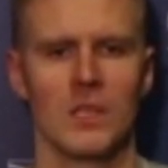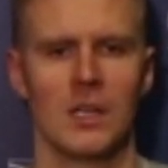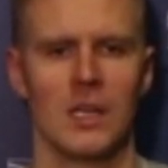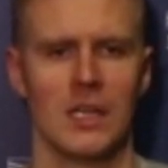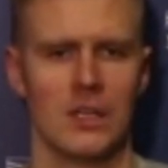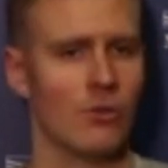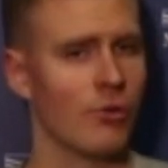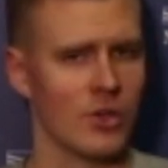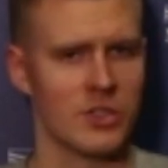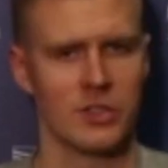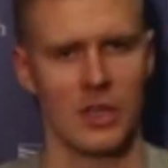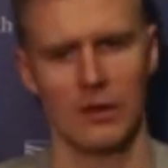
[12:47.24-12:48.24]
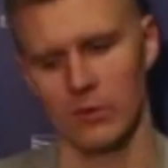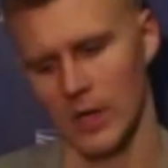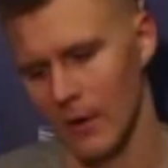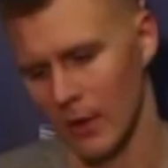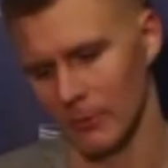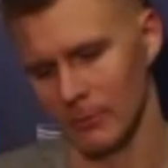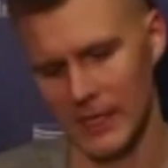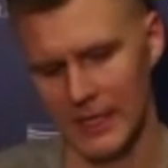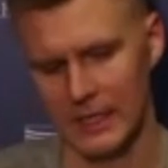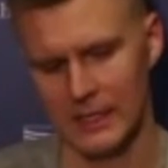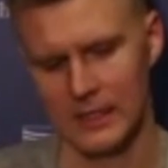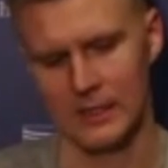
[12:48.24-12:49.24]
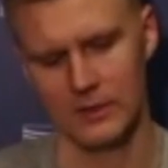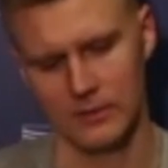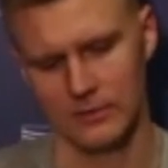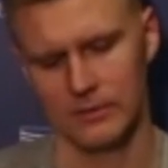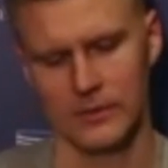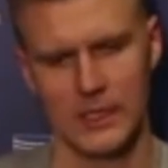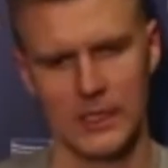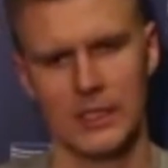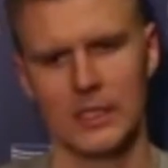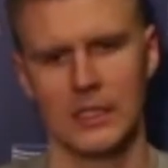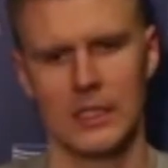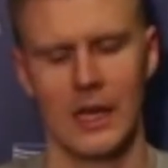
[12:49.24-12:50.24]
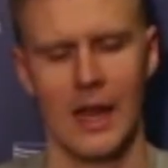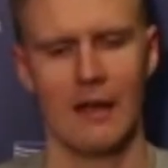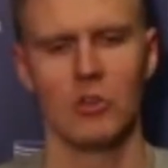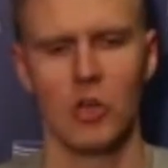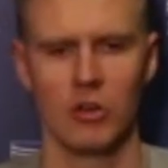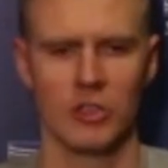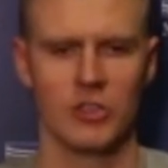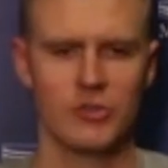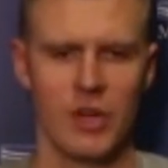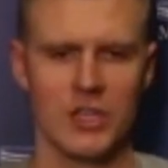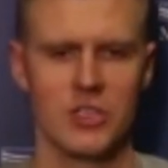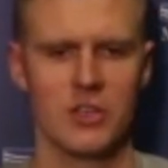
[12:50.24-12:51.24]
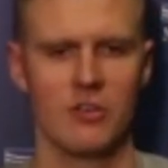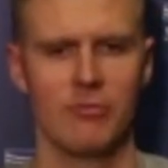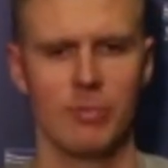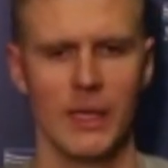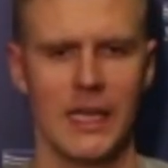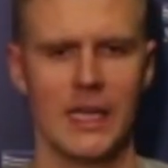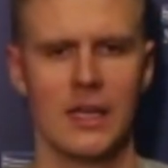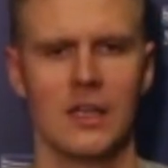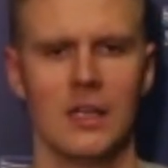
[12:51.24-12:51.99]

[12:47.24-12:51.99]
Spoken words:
and of course, you know, I want to play and have longer stretches of playing.